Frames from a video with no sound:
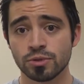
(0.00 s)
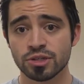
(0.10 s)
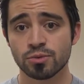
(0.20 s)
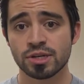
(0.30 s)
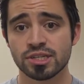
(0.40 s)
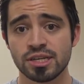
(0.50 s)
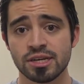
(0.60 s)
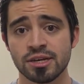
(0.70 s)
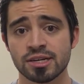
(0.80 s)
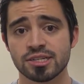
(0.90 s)
doesn't want to see
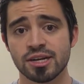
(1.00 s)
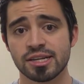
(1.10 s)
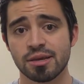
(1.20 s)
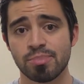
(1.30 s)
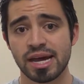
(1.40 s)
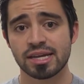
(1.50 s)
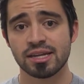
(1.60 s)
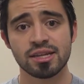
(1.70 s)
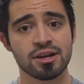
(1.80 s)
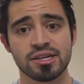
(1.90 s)
a young stud get back
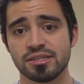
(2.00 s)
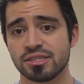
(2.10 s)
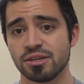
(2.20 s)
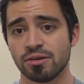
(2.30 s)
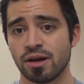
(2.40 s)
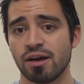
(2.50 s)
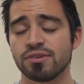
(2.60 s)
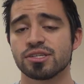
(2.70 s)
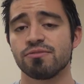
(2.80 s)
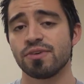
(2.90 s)
in there? He's still
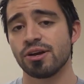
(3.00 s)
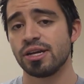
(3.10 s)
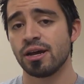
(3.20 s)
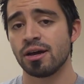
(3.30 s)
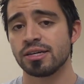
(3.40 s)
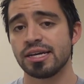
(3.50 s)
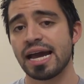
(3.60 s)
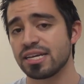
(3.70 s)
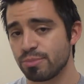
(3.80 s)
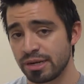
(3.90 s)
obviously very young. He
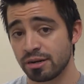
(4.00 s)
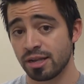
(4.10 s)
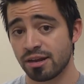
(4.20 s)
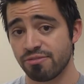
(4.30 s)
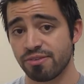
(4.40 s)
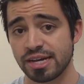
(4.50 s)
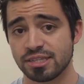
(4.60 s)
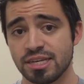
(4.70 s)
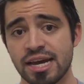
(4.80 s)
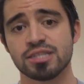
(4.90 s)
has been in a lot of
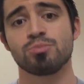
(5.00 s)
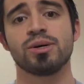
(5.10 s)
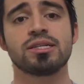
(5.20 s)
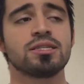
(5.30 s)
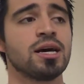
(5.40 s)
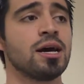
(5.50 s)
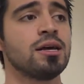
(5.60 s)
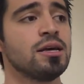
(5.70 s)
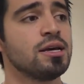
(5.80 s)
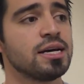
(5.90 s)
fights, yes, but
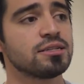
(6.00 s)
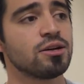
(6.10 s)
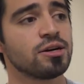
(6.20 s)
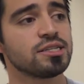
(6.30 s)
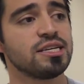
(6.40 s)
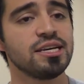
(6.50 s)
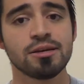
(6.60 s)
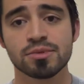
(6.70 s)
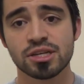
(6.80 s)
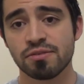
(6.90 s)
as long as he
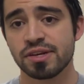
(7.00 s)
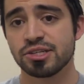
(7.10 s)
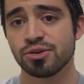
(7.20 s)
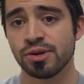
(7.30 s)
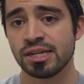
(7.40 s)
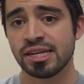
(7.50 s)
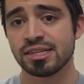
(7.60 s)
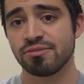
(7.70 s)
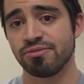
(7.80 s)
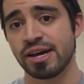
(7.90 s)
himself gets green
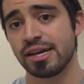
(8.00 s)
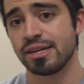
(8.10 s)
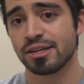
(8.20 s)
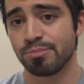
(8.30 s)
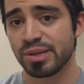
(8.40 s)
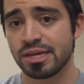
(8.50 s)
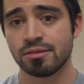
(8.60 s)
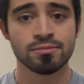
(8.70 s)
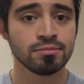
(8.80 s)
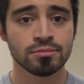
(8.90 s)
lit to fight and compete,
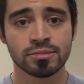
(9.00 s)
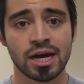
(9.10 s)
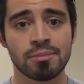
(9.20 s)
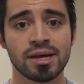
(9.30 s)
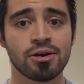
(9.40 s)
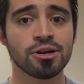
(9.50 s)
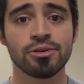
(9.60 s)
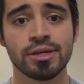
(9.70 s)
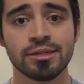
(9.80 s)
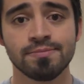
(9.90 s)
I'm not
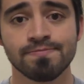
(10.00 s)
arguing it.